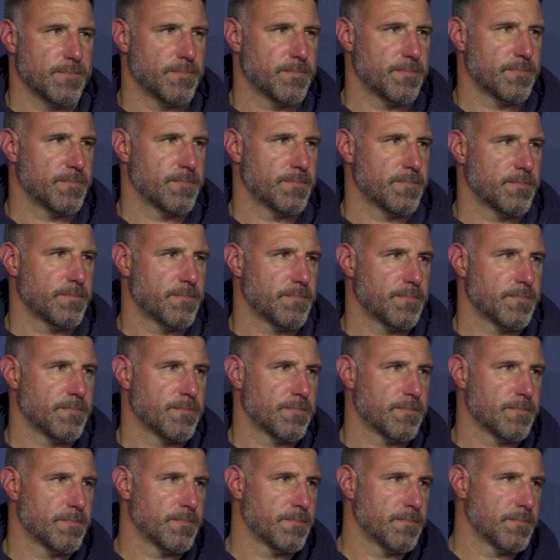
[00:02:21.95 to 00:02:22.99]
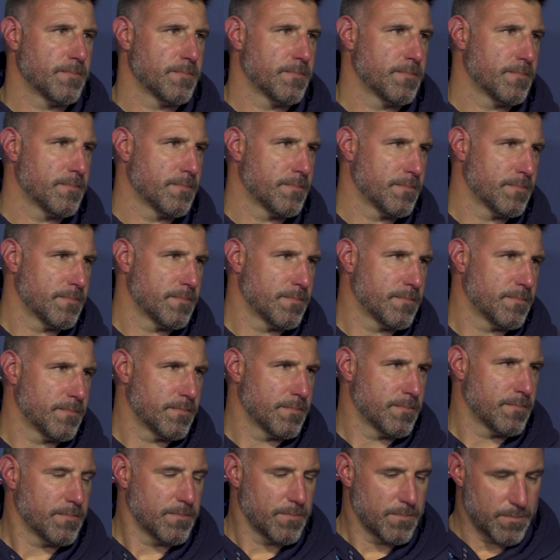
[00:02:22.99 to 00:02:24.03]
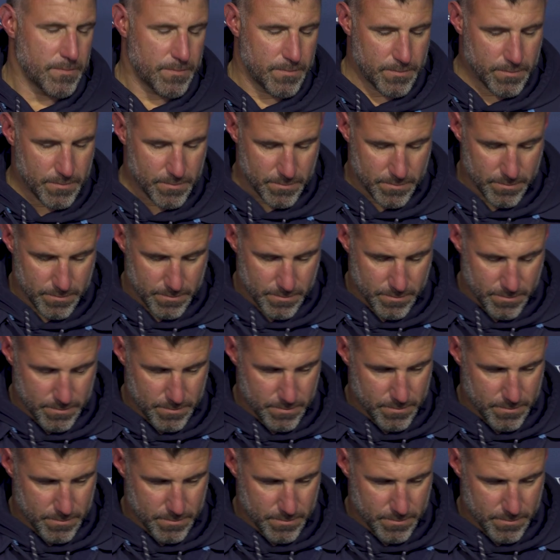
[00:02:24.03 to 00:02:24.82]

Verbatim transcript: Hendrickson's been, has been cleared to play.